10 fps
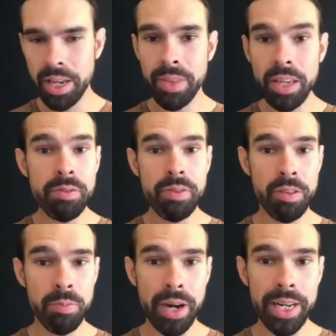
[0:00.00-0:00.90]
each of
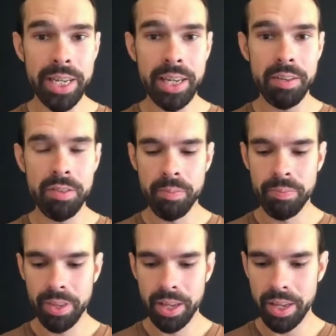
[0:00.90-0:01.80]
these body keys
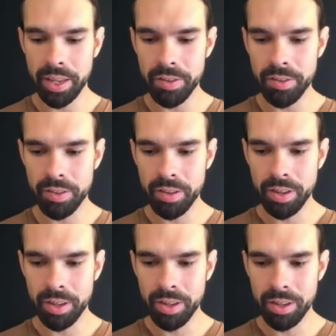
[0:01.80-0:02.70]
is
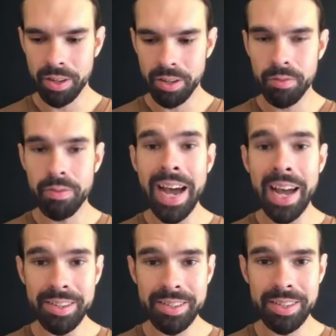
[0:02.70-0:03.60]

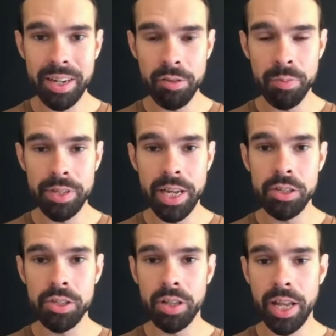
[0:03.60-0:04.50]
vast in its
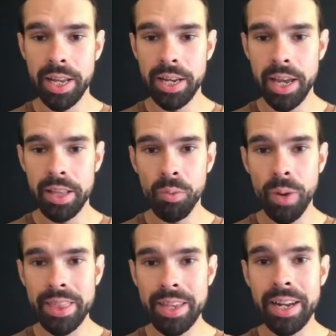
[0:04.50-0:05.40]
potential, and the
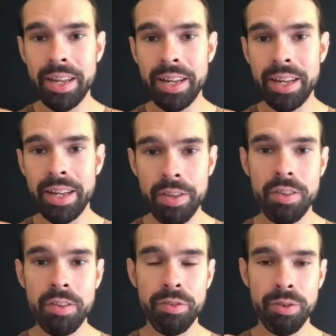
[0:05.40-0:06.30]
way that it
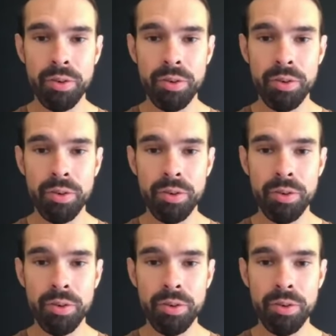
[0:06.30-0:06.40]
expresses through